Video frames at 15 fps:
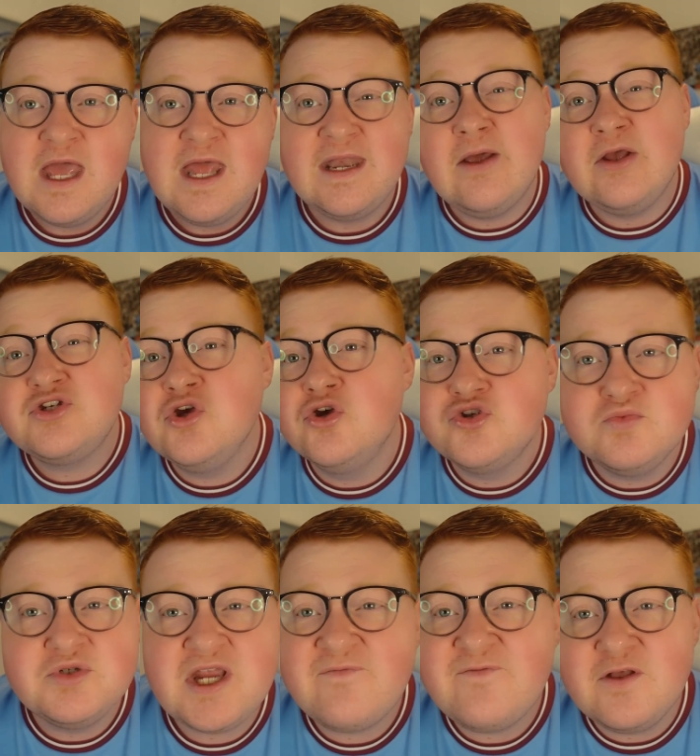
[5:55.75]
Now, I saw some
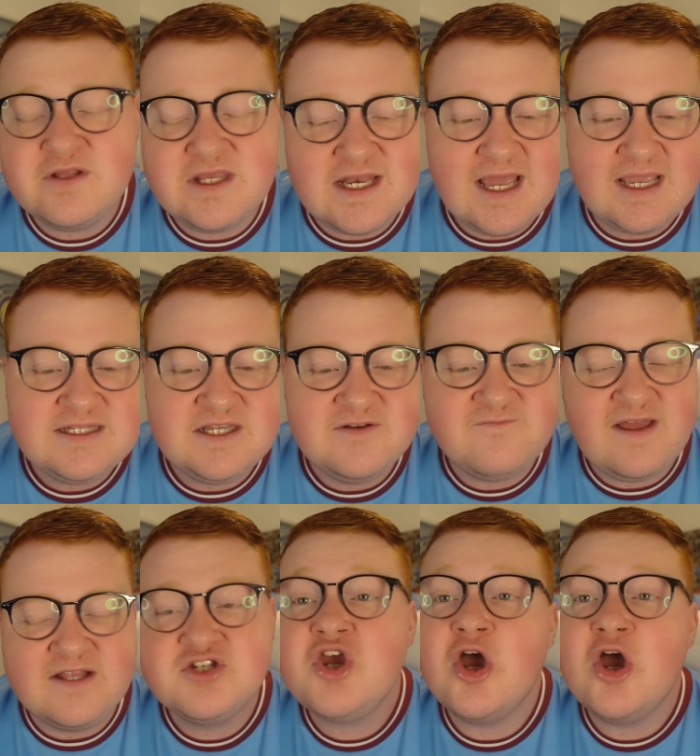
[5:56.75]
Sheffield United fans